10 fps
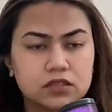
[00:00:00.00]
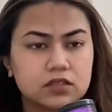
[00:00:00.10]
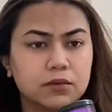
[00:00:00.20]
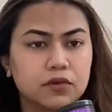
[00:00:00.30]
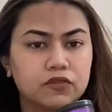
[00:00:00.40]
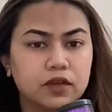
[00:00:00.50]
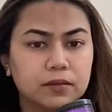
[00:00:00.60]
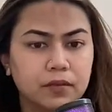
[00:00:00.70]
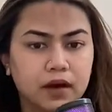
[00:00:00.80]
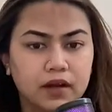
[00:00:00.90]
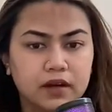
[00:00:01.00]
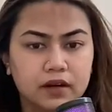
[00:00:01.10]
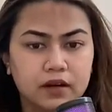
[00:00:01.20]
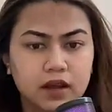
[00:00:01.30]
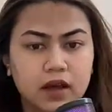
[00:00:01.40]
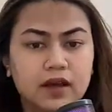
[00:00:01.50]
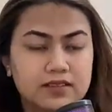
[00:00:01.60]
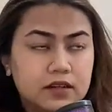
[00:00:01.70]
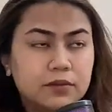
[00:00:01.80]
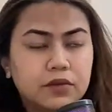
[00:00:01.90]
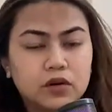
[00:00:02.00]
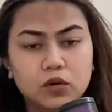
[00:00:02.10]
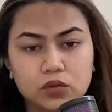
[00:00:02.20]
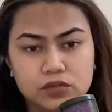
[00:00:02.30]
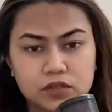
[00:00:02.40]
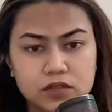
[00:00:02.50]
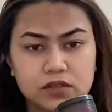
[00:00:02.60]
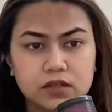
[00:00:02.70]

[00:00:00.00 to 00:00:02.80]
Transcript: Some of them, I set up their courses,